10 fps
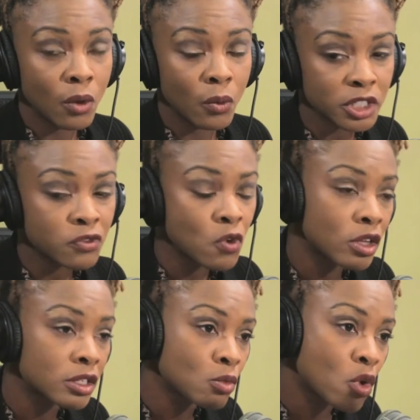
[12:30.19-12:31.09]
which
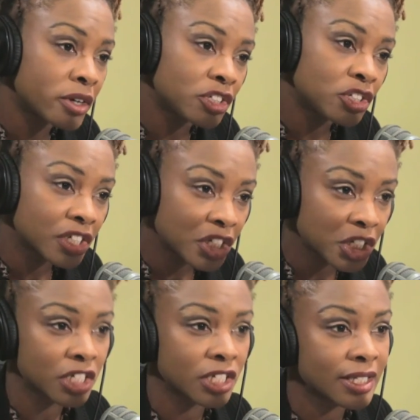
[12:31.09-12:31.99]
falls more on the
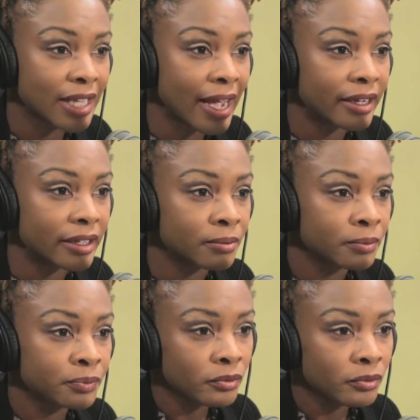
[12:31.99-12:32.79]
traditional side,